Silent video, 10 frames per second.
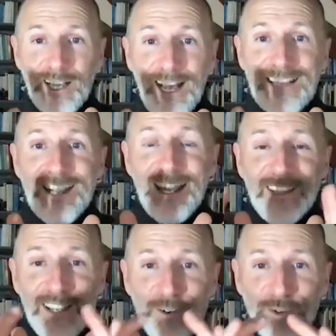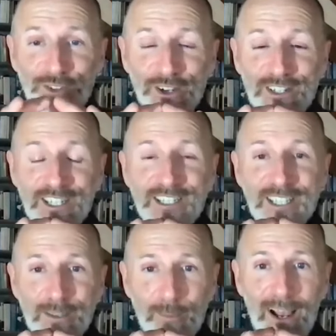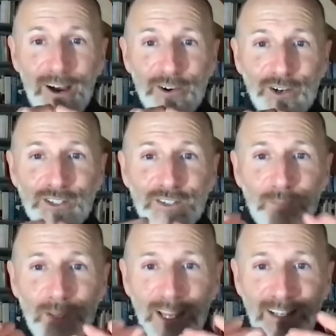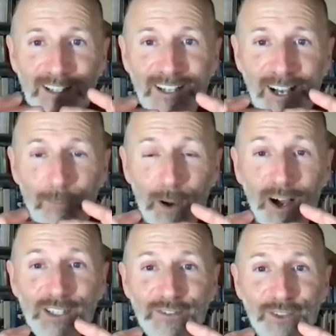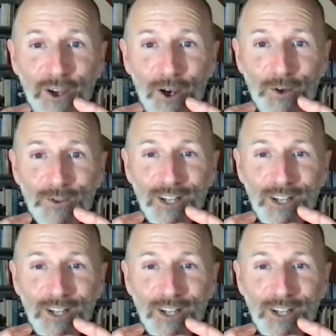And yet they also exist in the paradox of being a part of the whole.